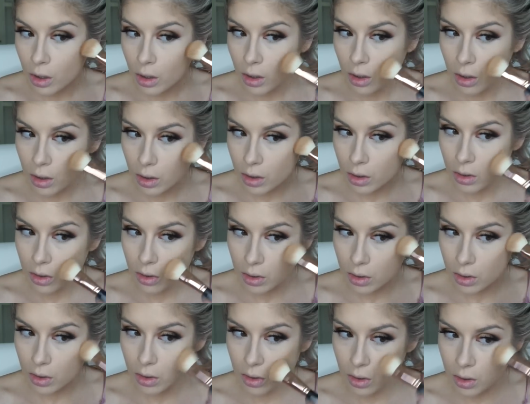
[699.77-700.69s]

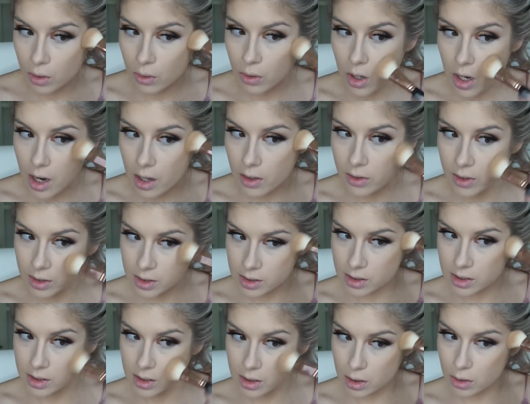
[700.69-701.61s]
And oh yeah,
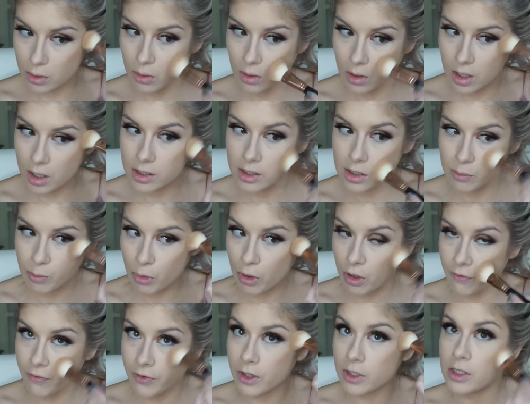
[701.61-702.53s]
that's
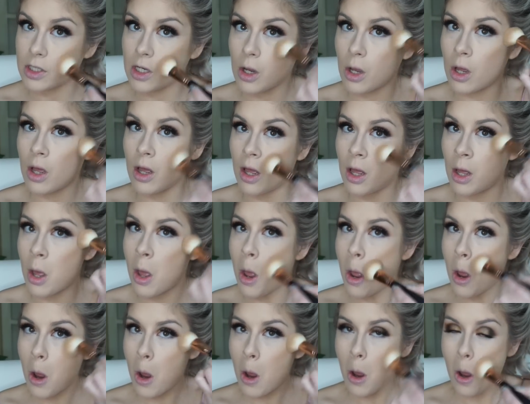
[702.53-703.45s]
perfect.
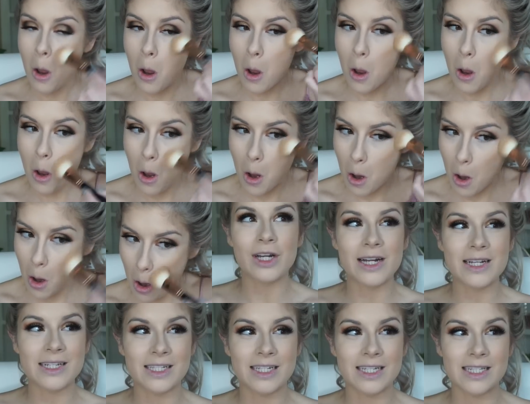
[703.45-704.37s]
You
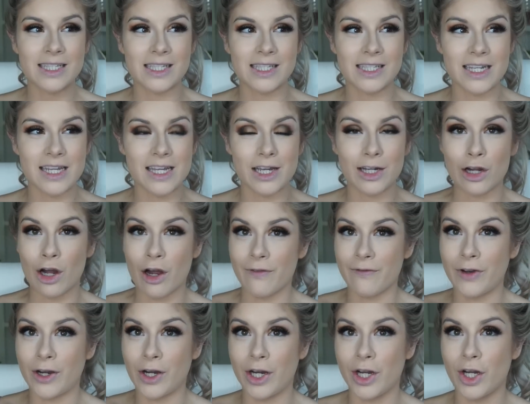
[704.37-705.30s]
guys can see it got
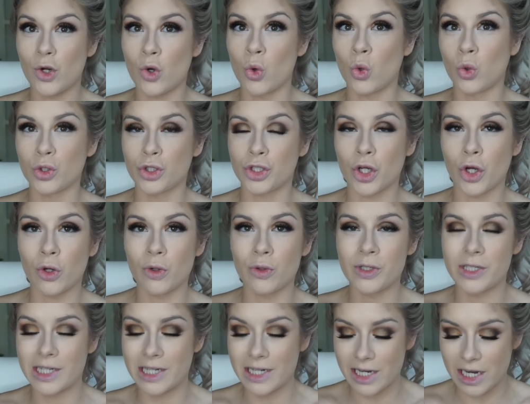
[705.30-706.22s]
very cool
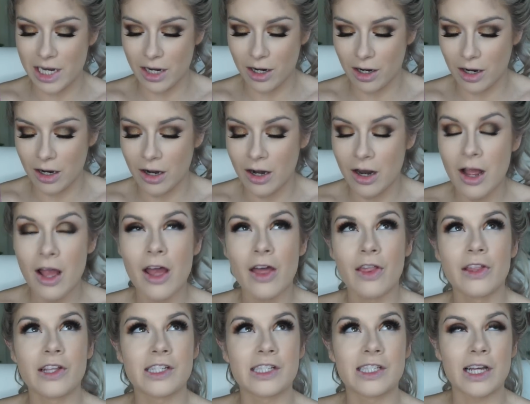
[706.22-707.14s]
toned in here.
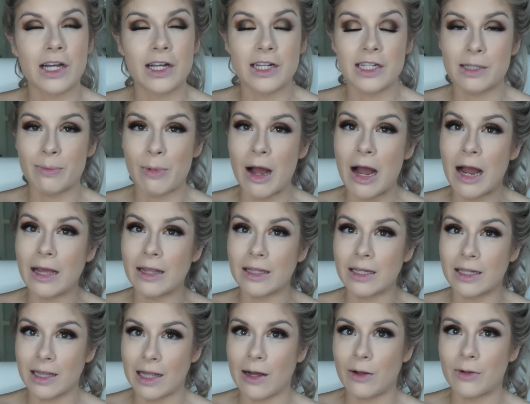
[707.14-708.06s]
The sun is behind
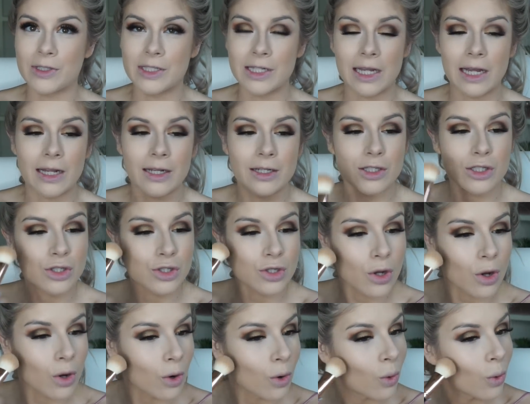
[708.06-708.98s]
the clouds again,
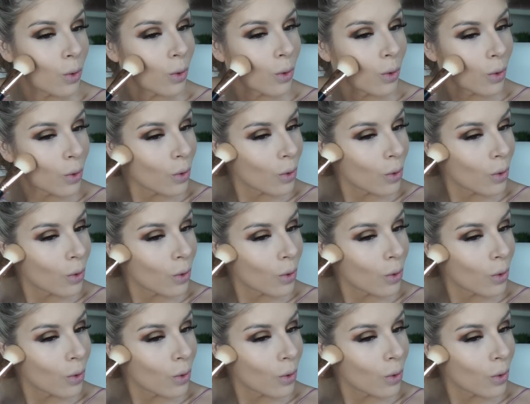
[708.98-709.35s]
so.